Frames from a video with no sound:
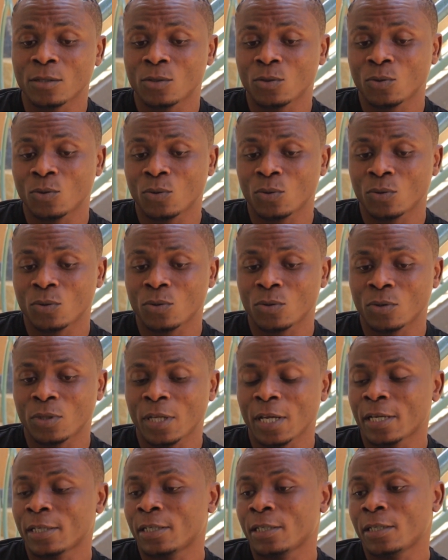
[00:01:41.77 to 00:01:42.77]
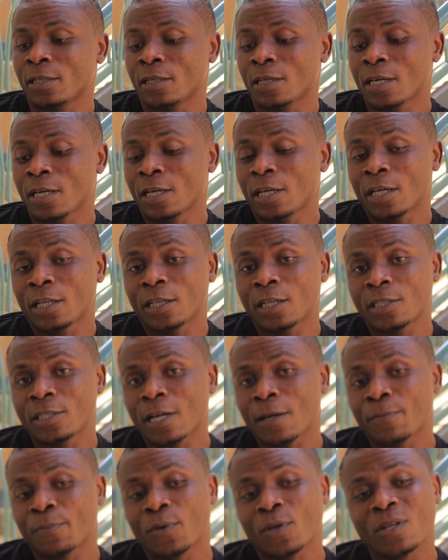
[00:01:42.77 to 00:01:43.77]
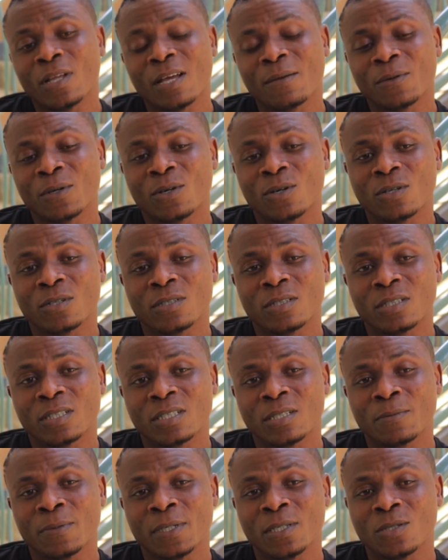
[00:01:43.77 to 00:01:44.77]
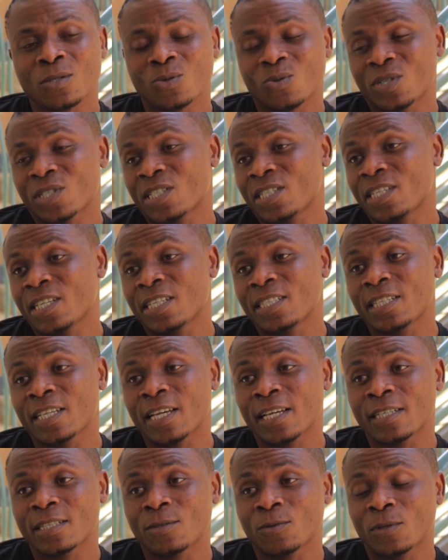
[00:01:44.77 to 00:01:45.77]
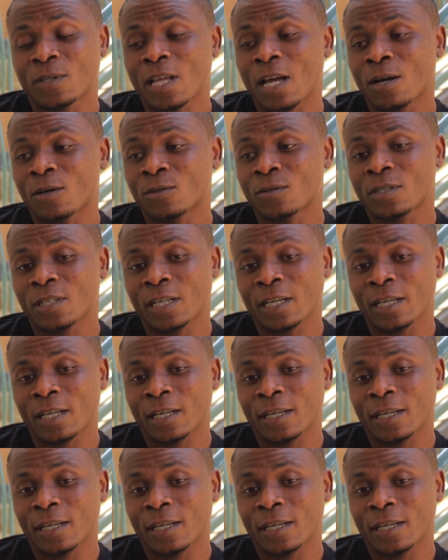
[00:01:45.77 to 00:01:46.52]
to, to take the, the championnat because it's been 26 years without uh,